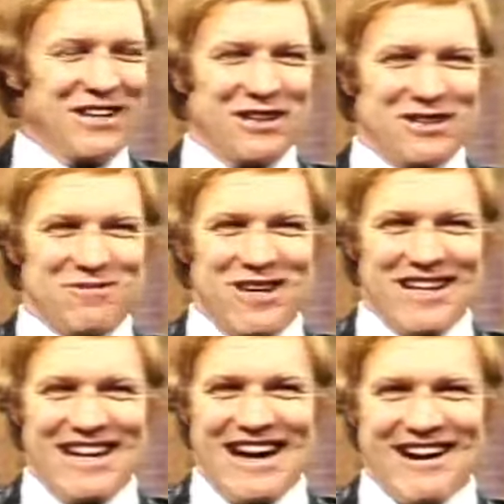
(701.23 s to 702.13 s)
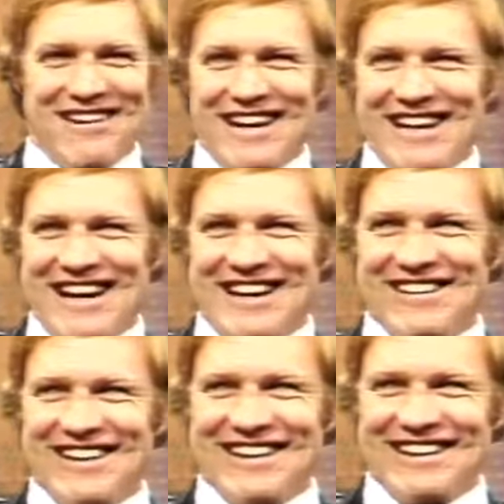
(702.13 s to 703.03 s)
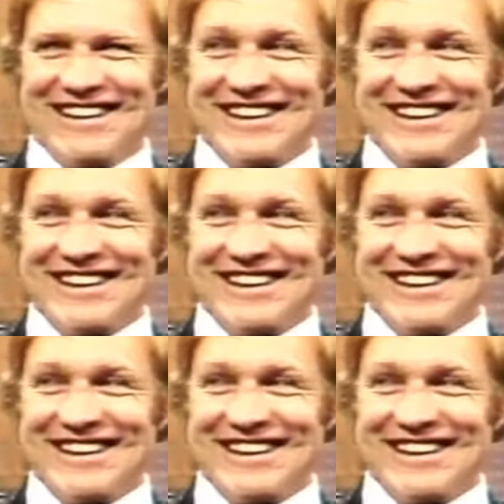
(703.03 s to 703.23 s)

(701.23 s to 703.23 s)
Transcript: looks me in the eye right now, and uh,